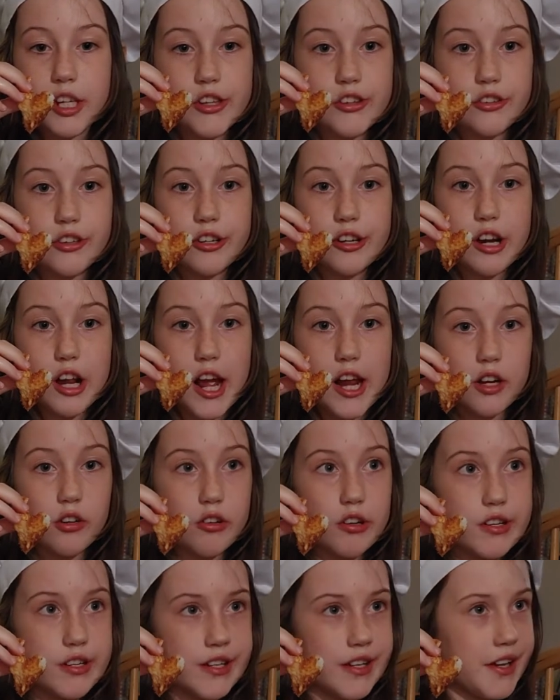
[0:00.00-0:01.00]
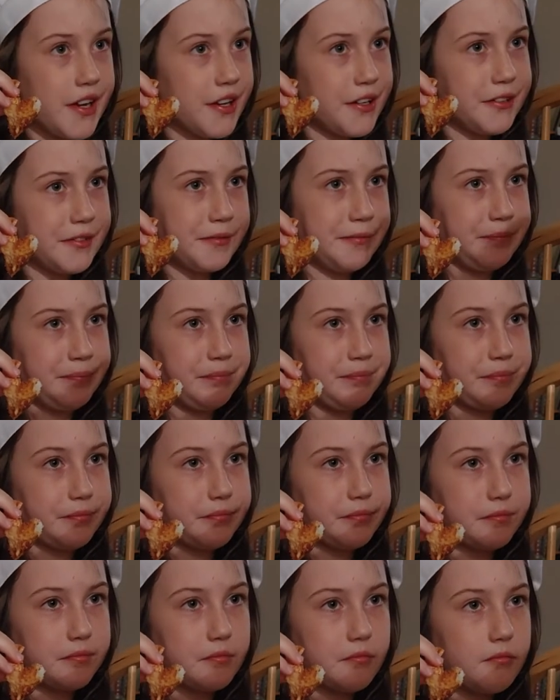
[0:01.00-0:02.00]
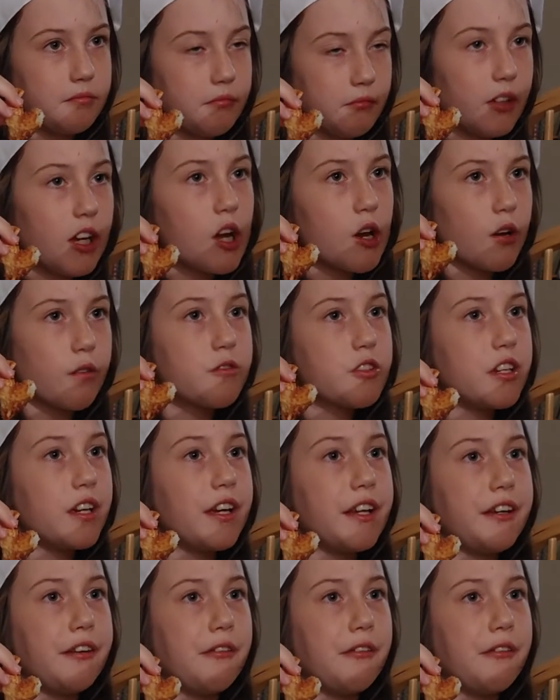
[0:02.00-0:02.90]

Either a 9 or a 10. Yeah? Out of 10.